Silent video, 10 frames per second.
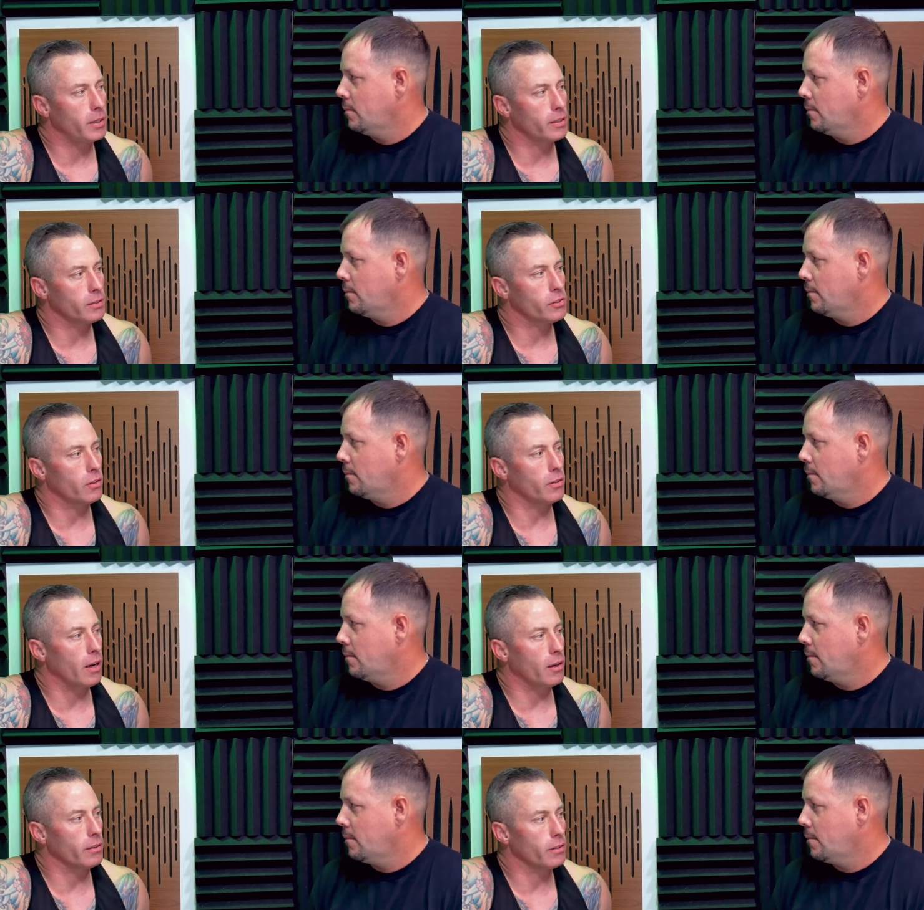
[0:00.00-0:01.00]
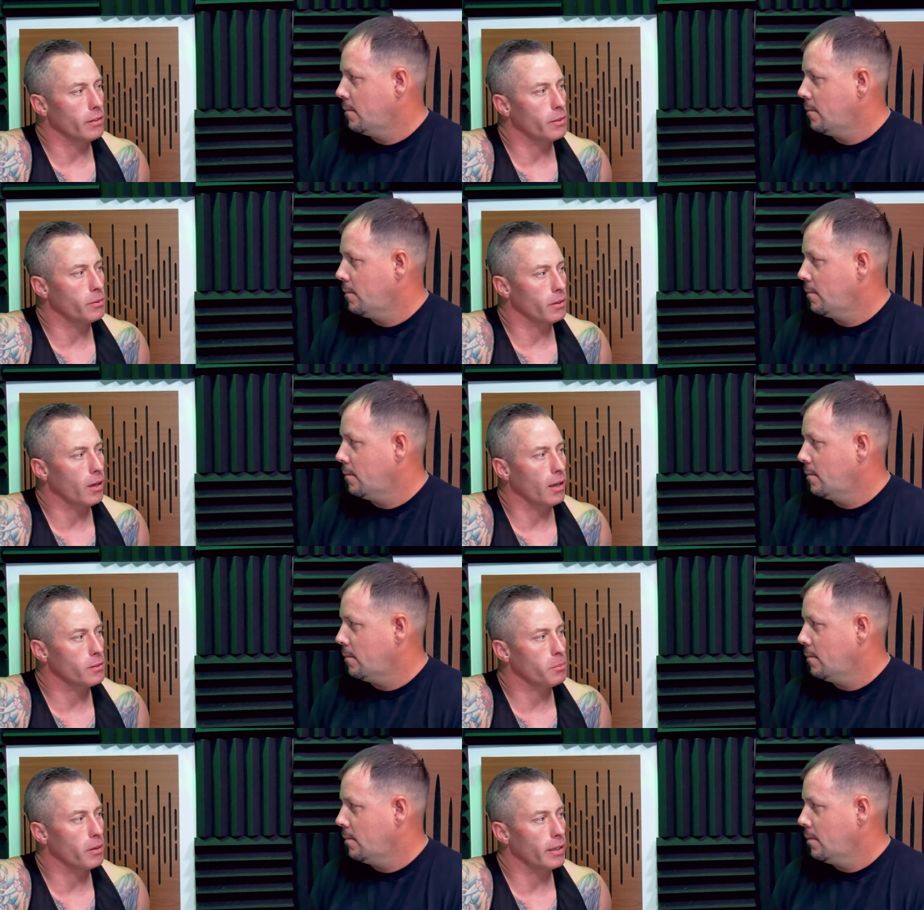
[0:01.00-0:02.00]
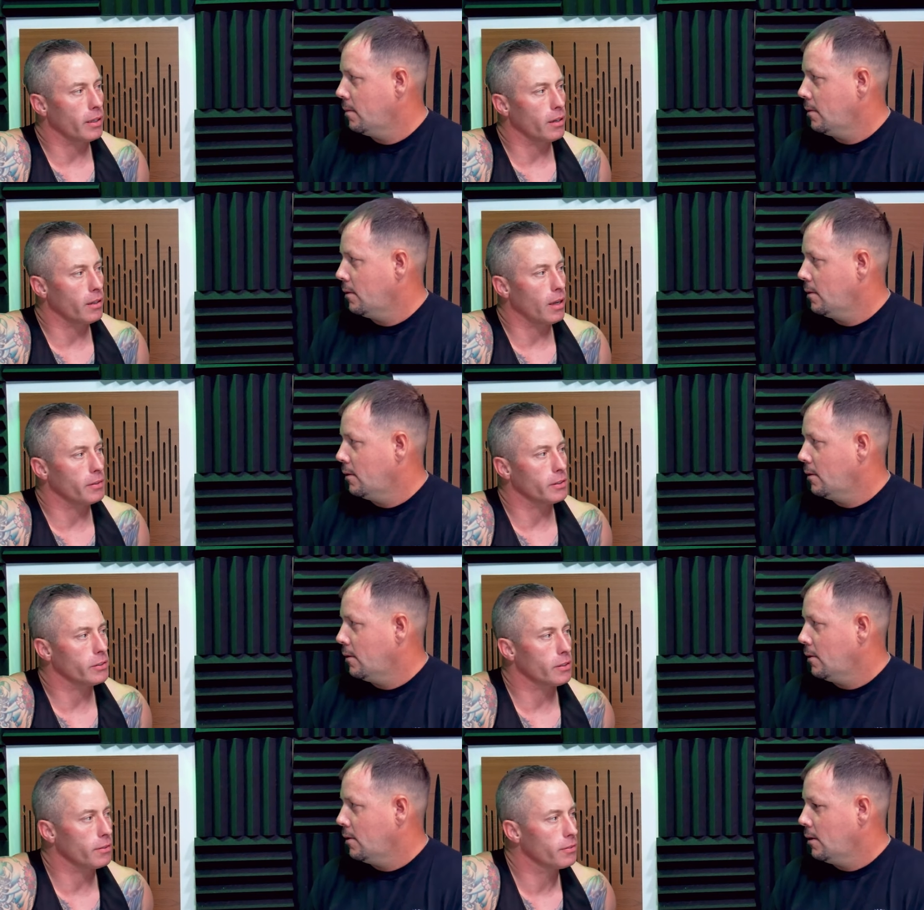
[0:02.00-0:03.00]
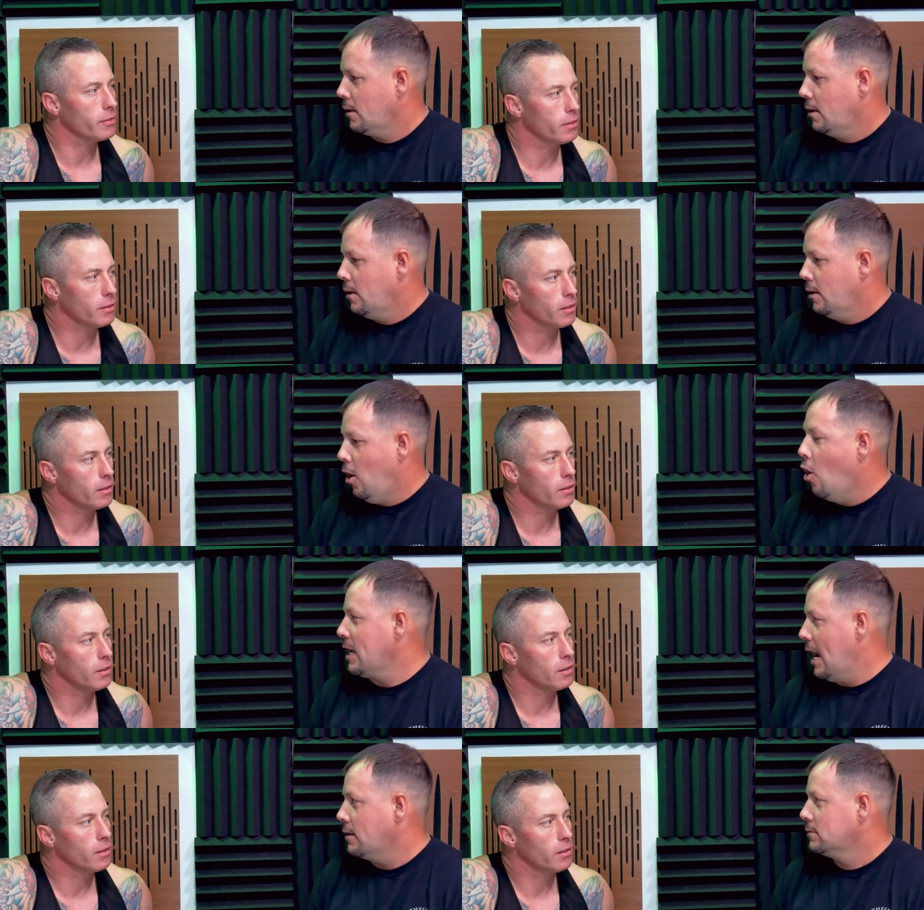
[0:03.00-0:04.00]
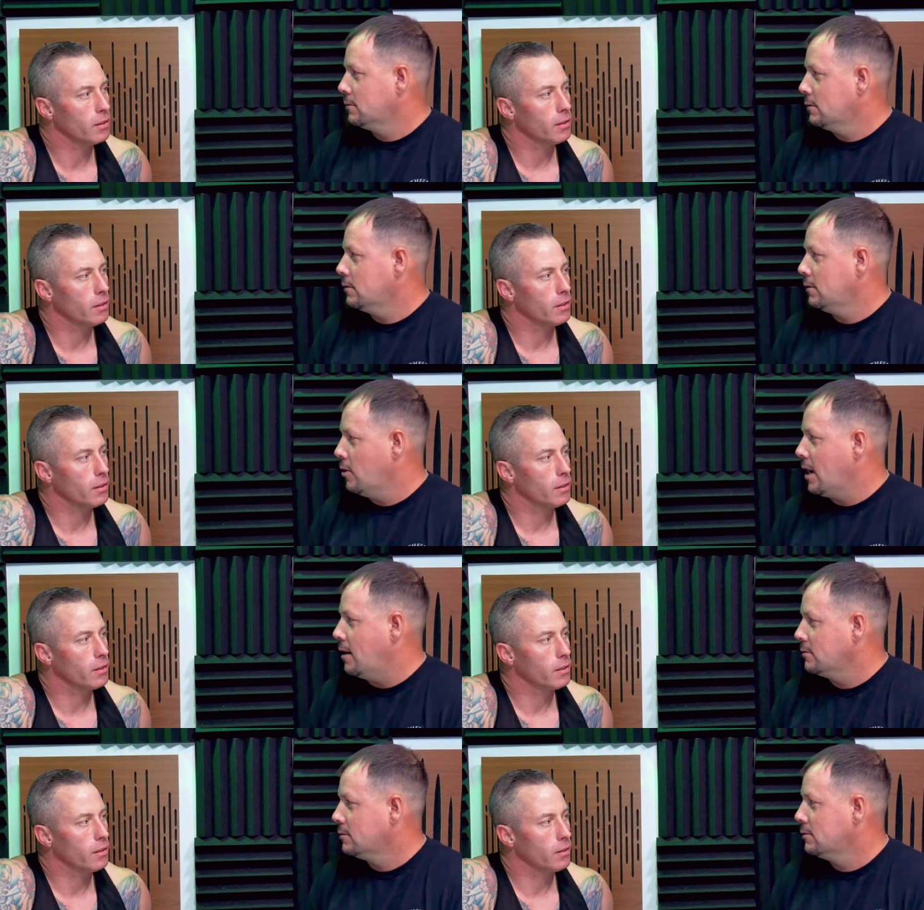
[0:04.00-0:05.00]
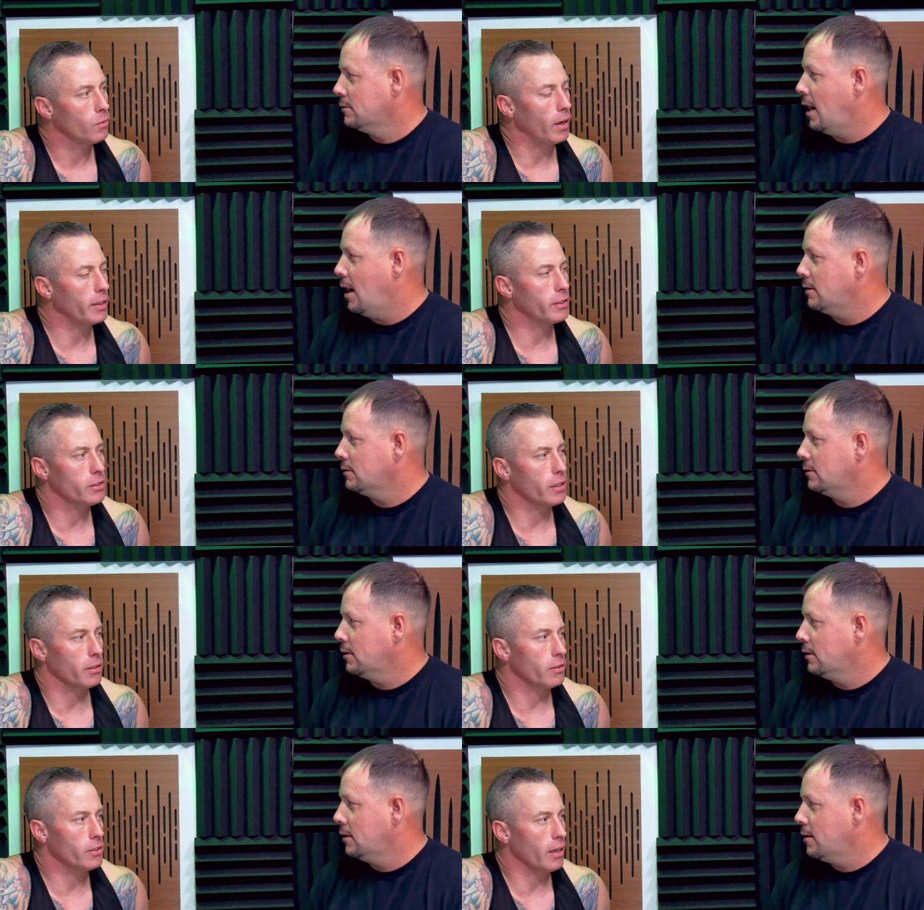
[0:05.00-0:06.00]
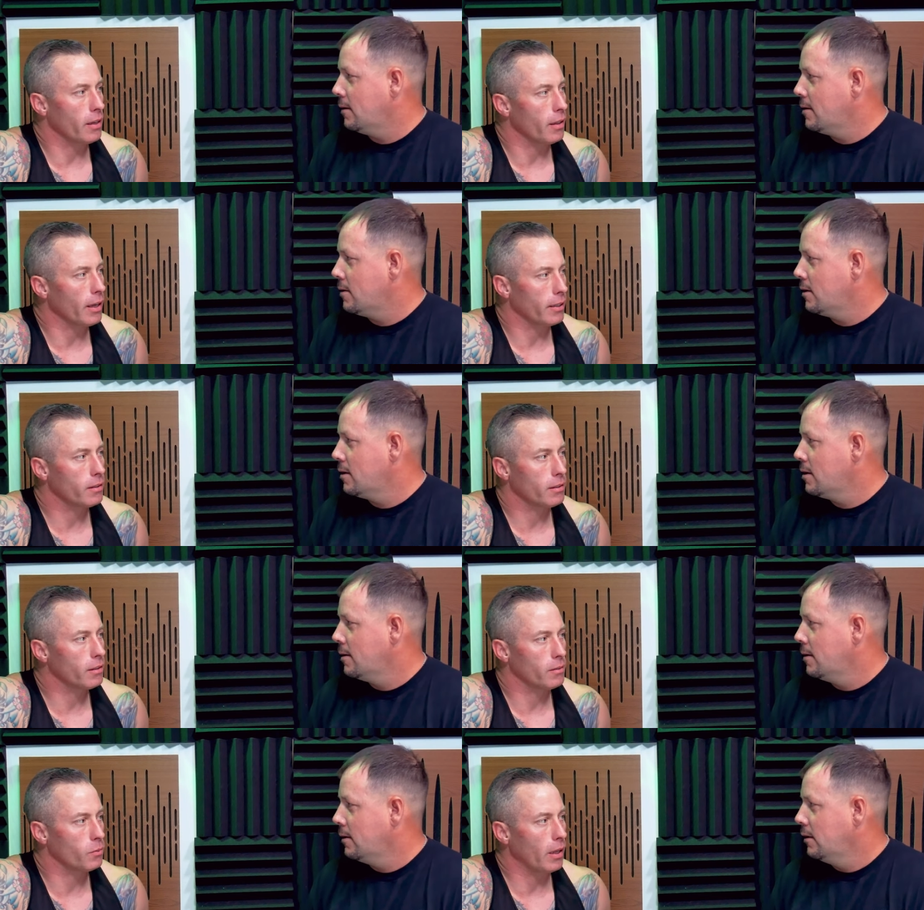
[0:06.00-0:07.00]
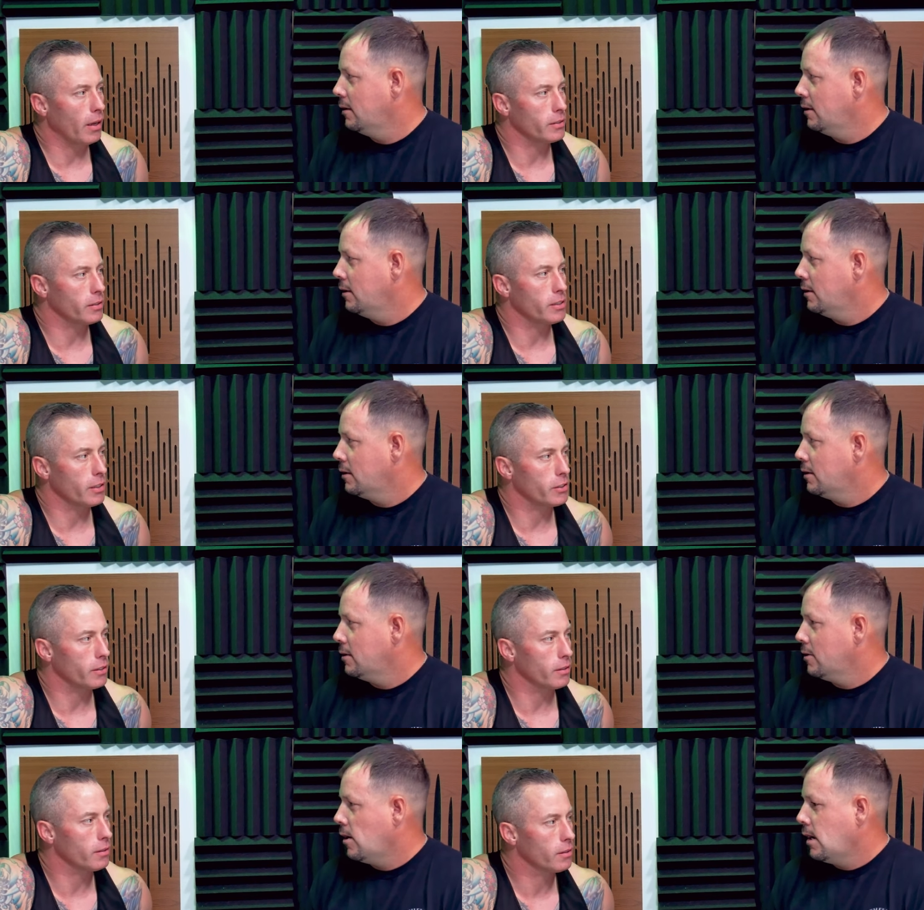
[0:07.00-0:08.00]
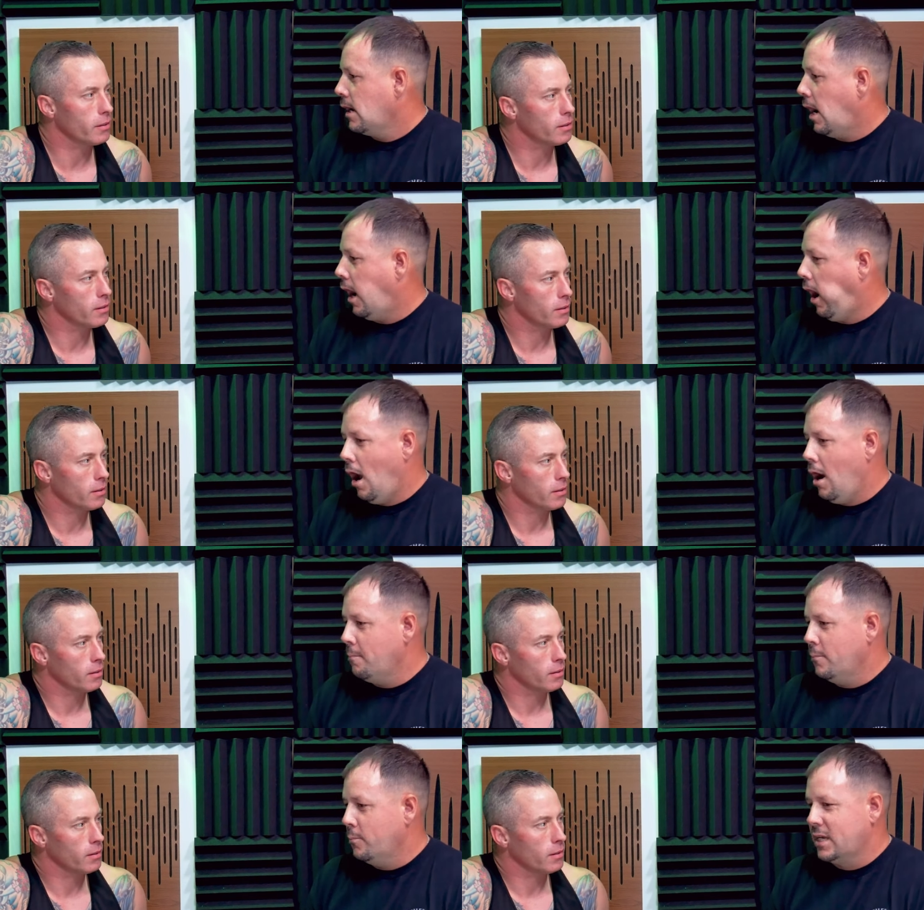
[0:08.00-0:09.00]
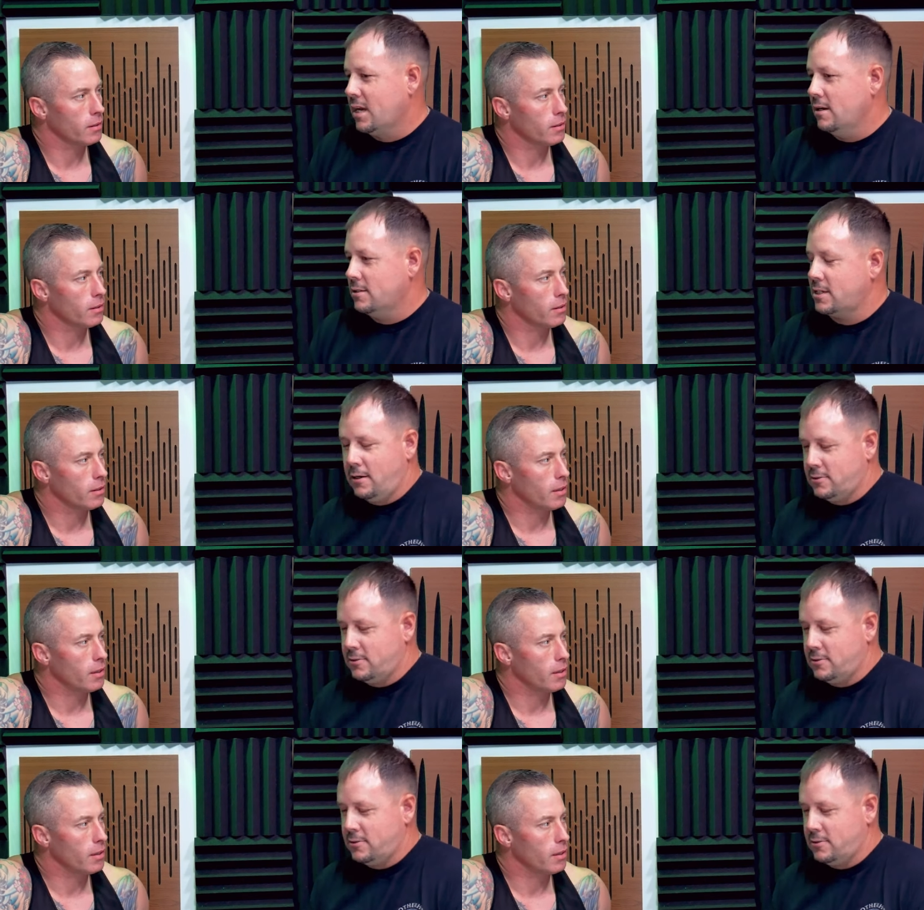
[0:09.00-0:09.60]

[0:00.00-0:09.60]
Speaker 1: been so down you were contemplating on 11 or something?
Speaker 2: Oh yeah. Oh yeah. Why
Speaker 1: do you say it like without hesitation?
Speaker 2: Because